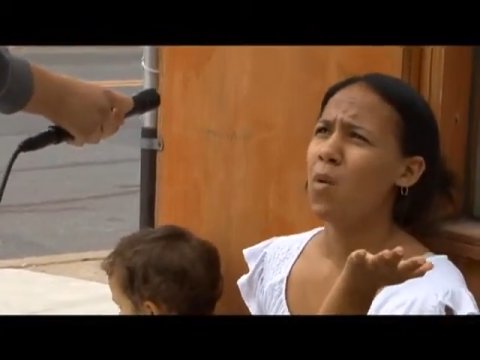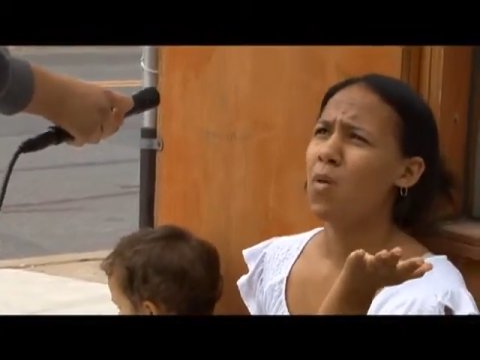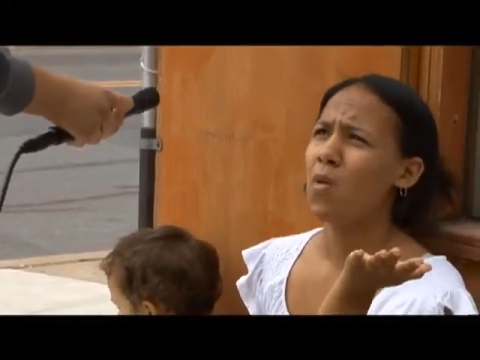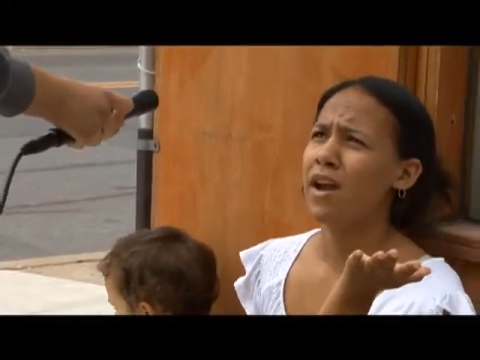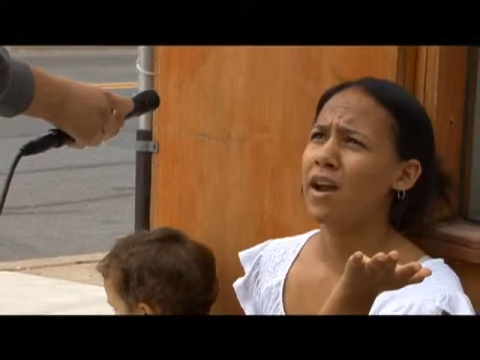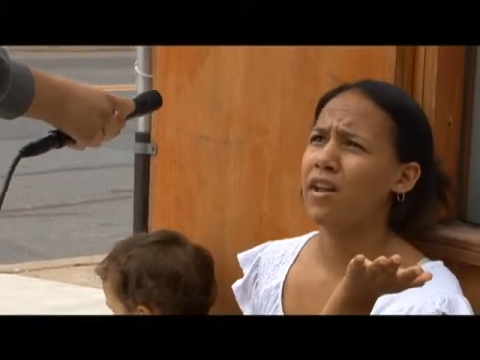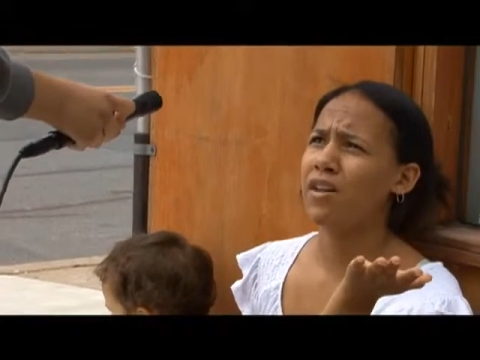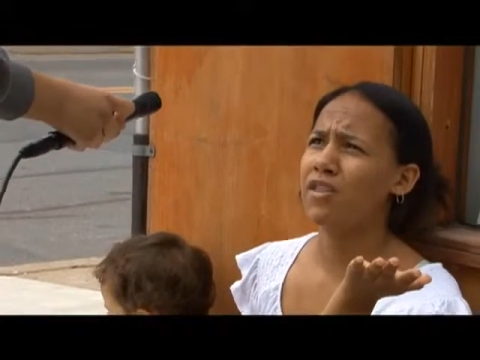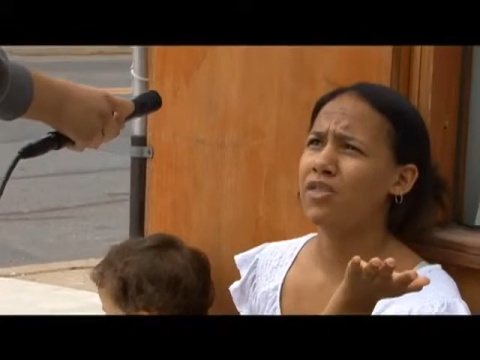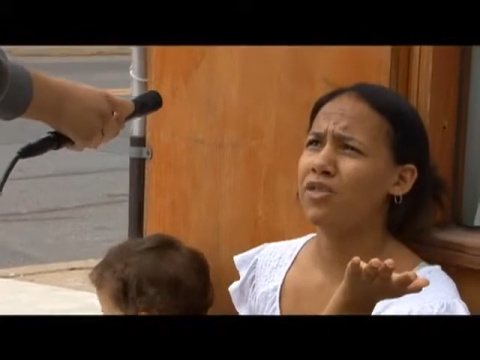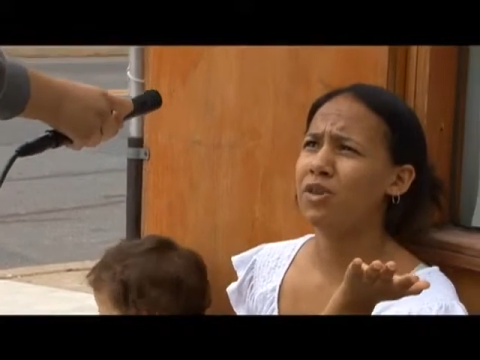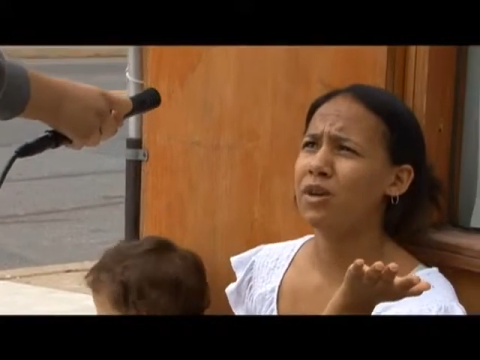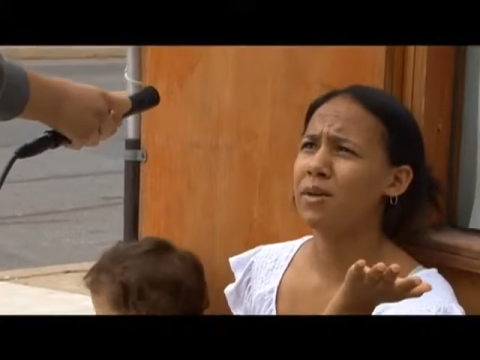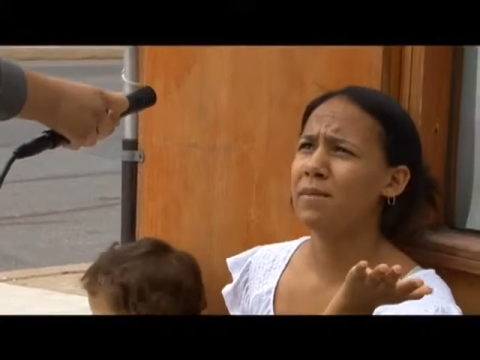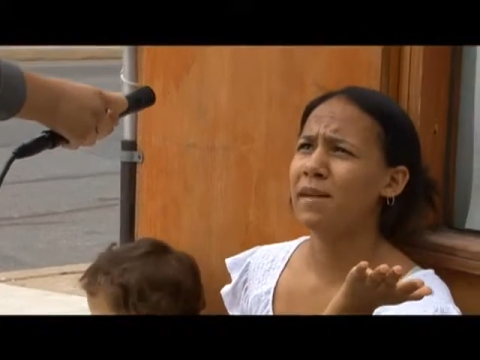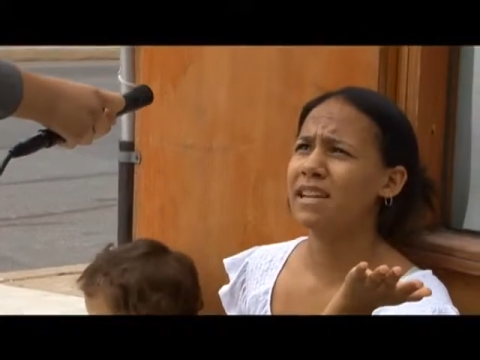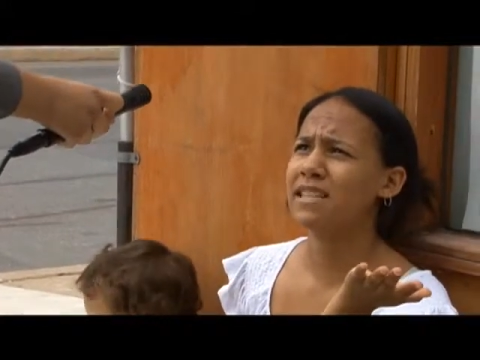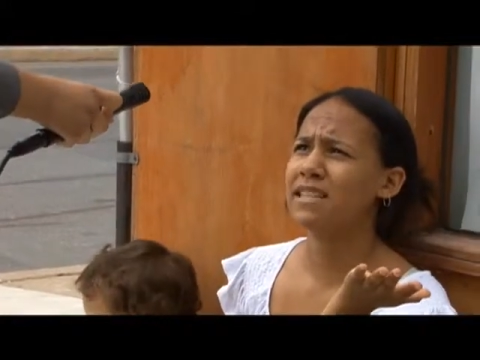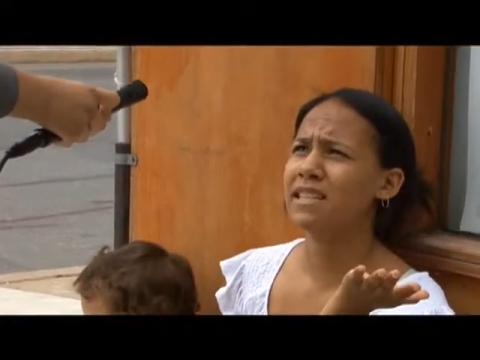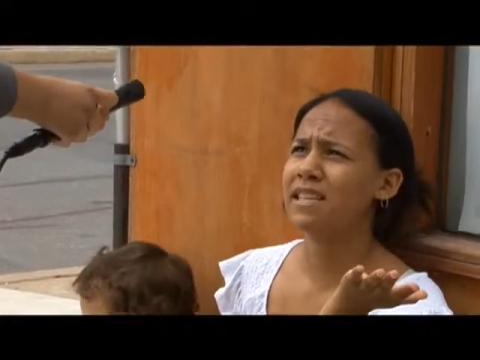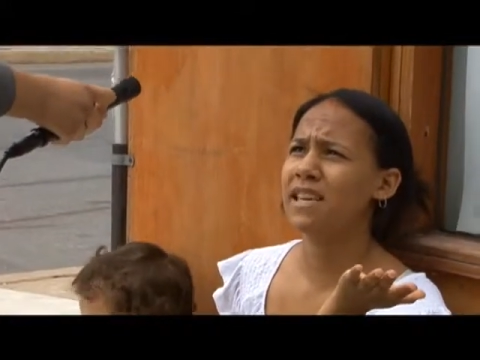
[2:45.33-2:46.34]
where
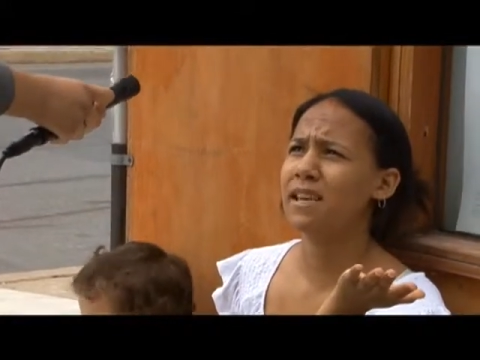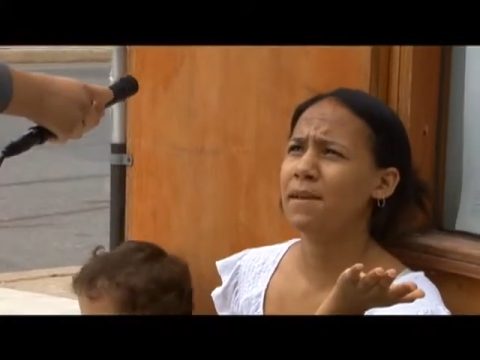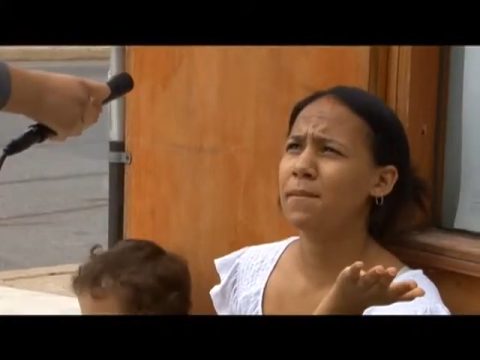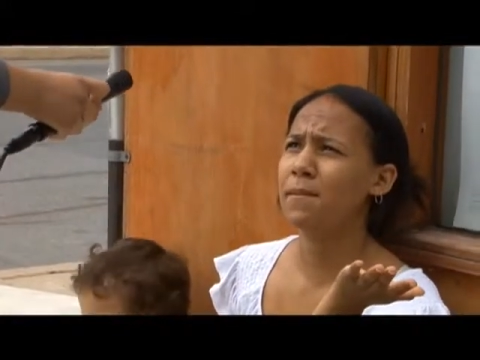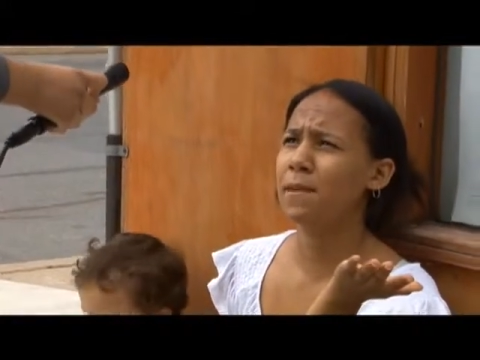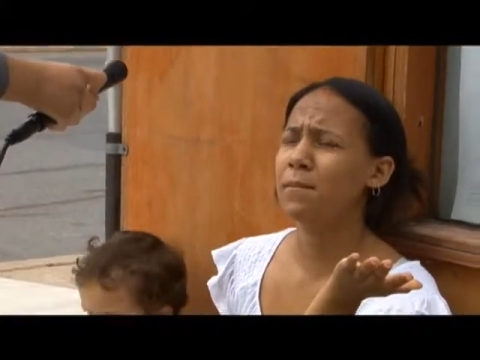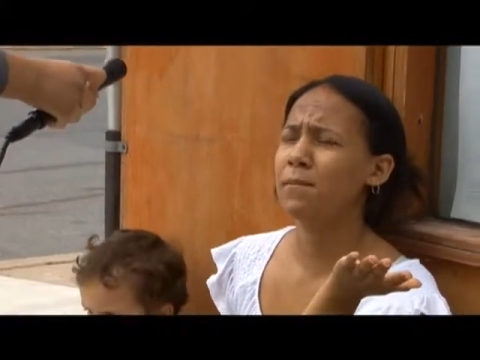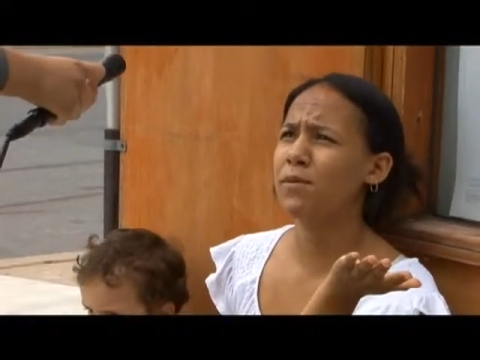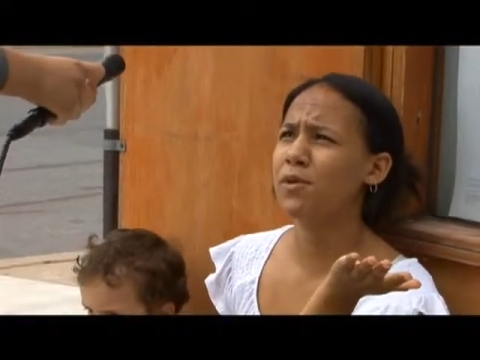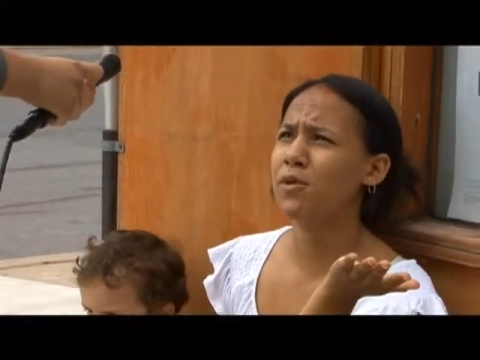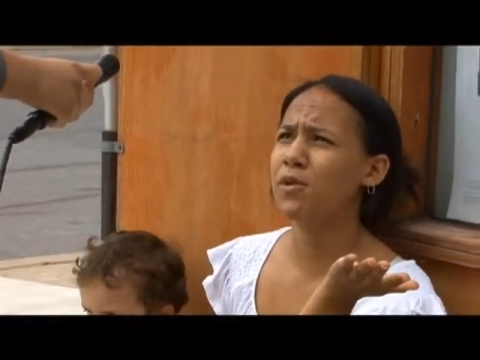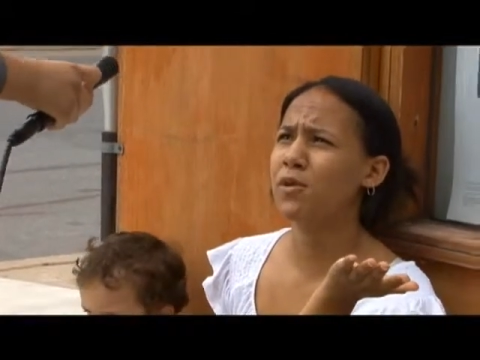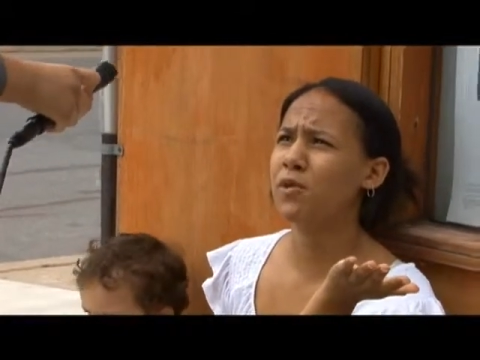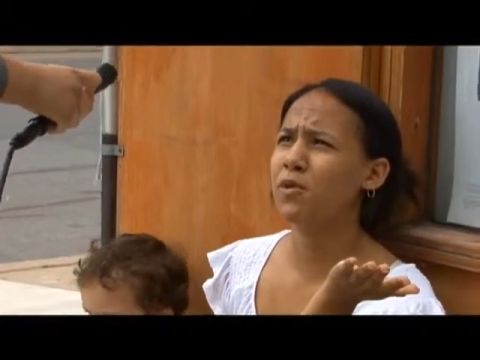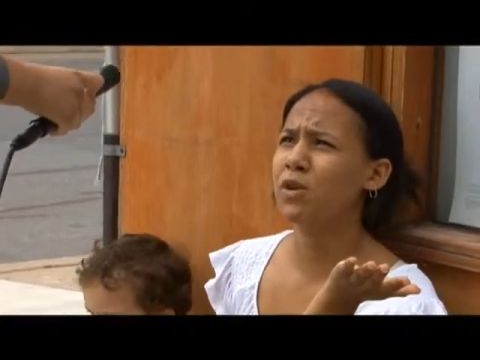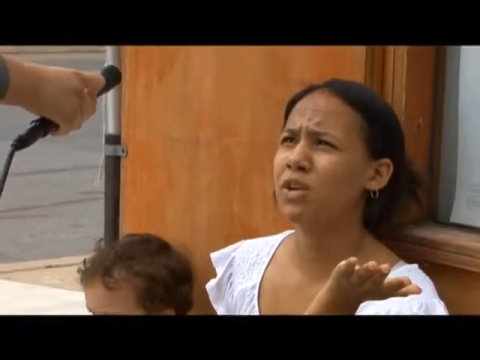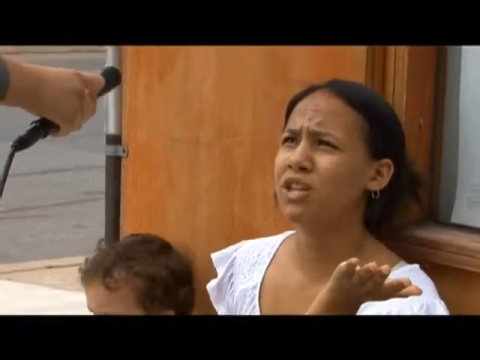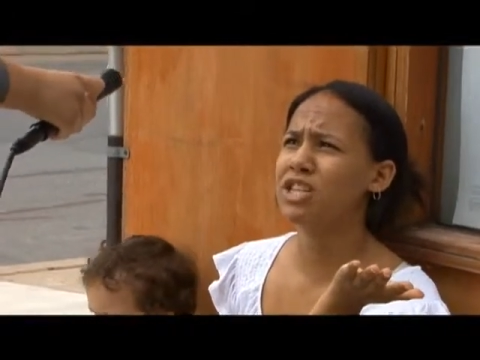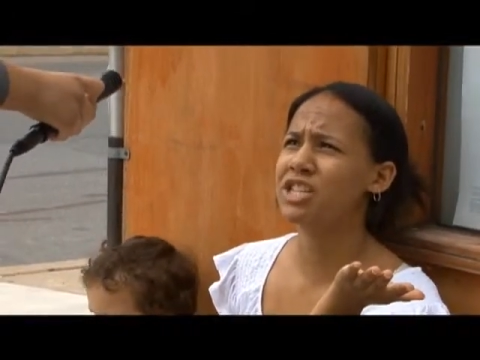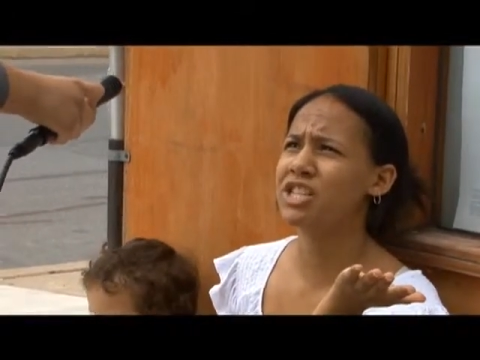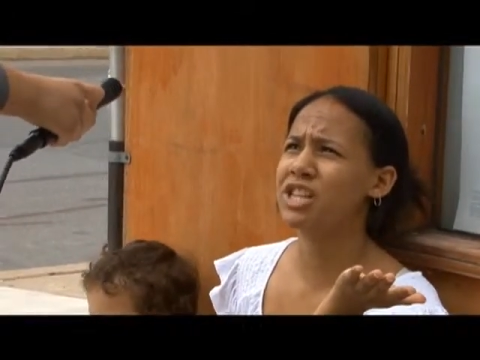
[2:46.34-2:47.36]
three Mexican
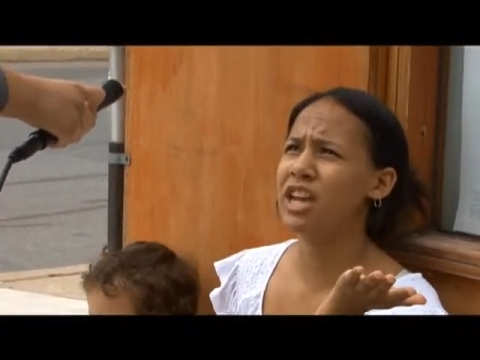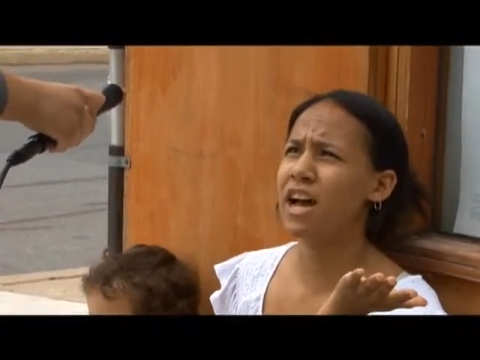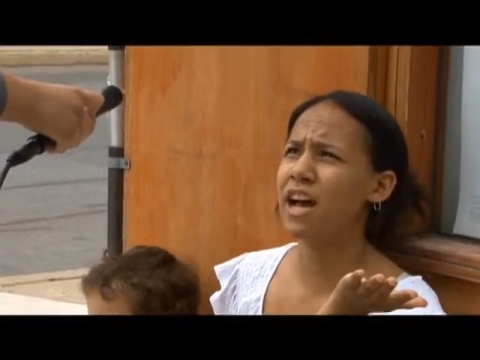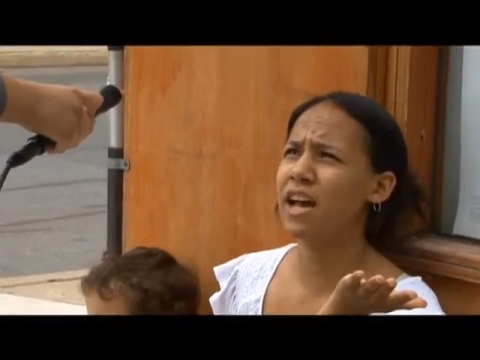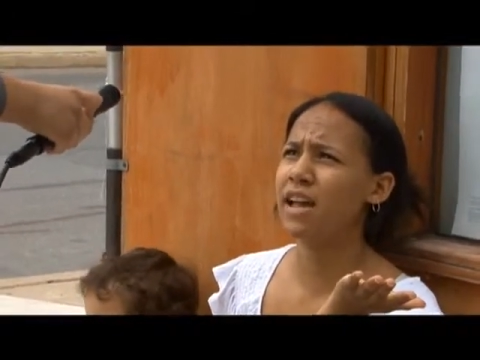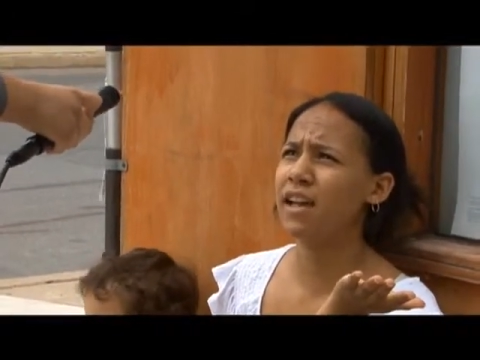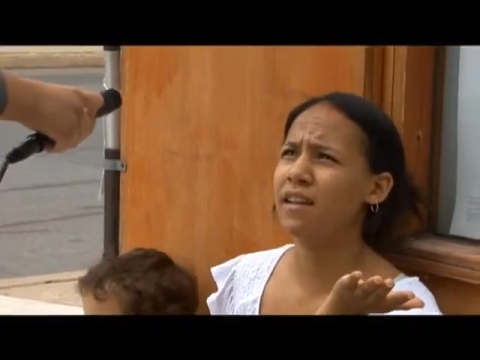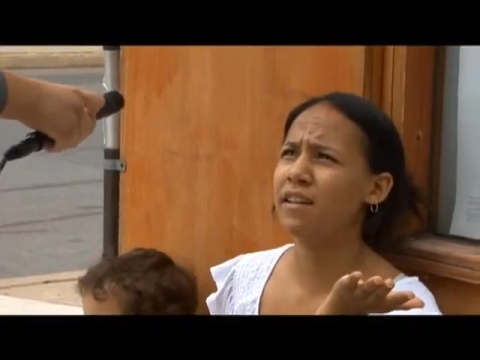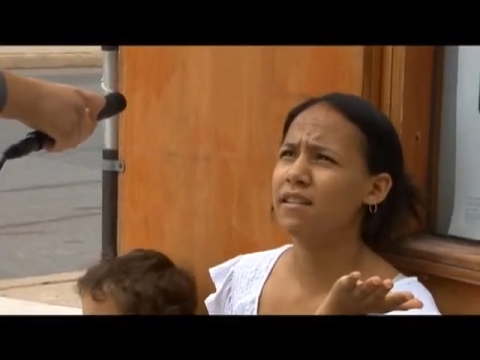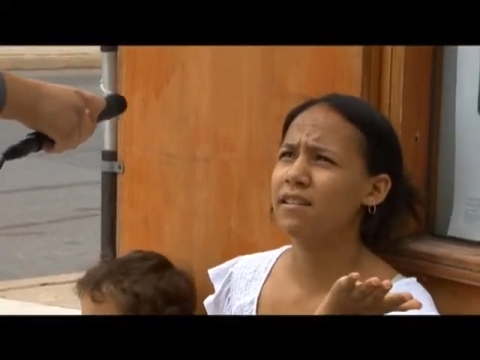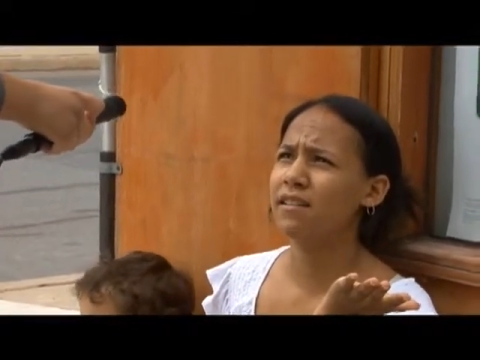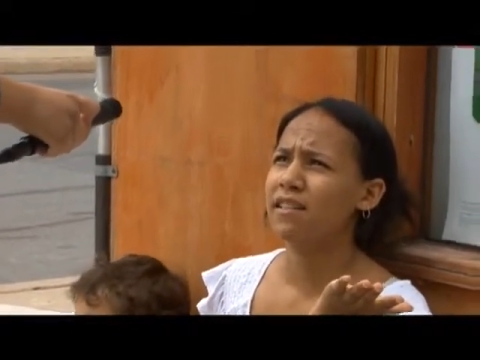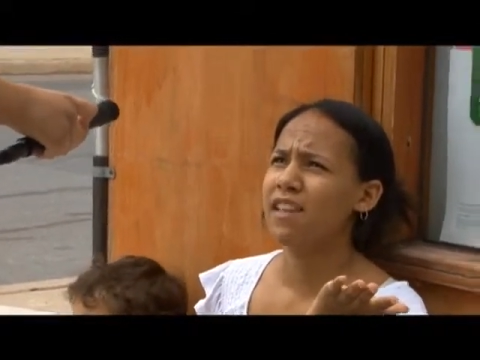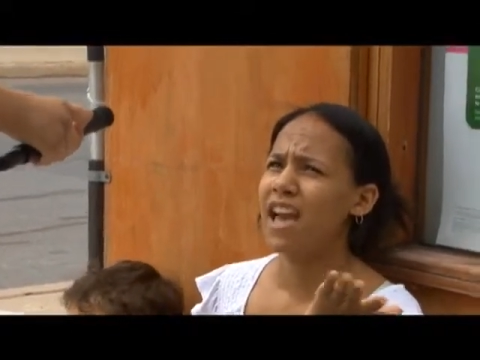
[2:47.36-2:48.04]
people were shot